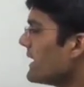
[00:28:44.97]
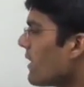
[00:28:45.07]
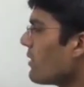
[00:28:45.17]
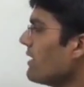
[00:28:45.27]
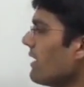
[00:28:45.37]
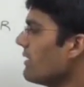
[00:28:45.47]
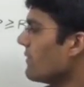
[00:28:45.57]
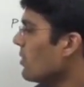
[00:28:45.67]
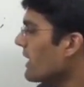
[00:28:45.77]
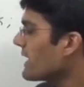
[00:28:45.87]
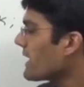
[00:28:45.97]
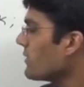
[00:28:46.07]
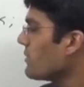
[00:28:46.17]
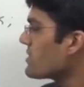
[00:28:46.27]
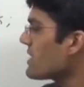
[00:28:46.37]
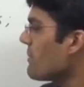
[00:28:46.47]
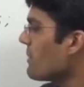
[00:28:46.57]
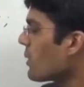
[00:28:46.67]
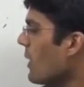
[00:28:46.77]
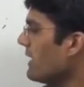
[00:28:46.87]
Now, if you look at conclusion
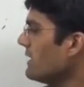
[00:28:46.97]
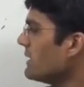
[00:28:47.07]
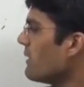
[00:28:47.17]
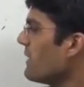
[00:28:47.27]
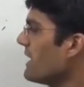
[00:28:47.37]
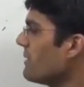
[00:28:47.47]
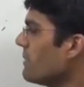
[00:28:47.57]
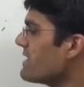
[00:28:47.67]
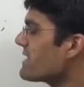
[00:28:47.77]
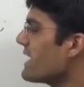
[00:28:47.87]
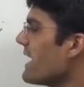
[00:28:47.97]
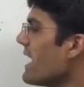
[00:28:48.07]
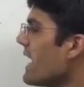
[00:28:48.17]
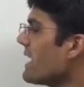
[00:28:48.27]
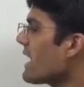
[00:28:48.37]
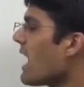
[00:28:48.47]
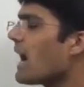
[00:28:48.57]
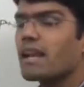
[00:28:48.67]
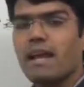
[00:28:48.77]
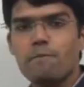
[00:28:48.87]
number 1, the variables k and
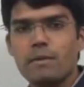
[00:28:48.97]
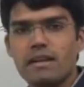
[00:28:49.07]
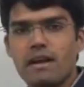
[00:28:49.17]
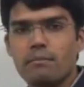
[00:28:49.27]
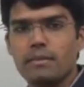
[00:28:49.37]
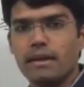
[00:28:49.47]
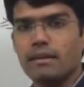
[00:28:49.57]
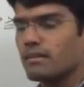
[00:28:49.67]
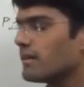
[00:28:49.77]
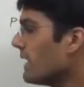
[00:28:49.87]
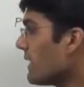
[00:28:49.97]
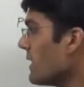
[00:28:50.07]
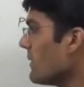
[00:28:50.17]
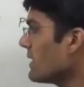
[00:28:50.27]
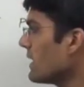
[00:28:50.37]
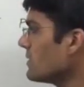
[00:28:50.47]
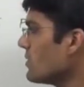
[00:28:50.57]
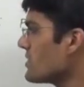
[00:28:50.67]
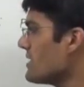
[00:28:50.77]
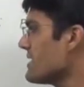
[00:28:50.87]
r have been compared, and the given
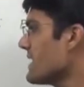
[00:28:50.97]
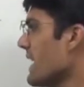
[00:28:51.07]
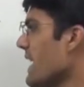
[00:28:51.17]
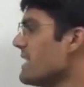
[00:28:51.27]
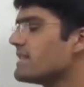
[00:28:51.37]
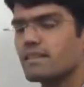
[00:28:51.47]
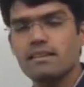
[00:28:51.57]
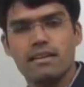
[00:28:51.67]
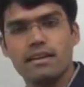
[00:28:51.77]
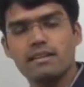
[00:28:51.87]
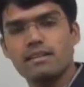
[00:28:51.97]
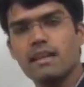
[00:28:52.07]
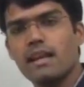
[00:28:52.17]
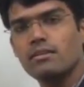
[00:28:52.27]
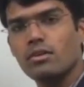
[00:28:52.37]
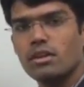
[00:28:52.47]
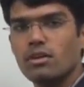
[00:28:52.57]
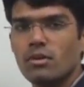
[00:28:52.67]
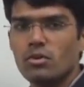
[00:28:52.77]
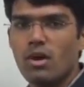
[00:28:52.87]
conclusion is k is greater than or
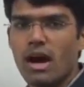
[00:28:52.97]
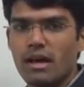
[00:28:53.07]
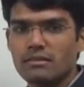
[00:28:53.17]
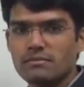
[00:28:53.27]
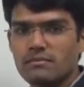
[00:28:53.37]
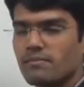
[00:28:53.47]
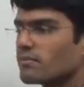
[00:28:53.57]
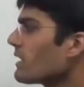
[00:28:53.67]
equal to r.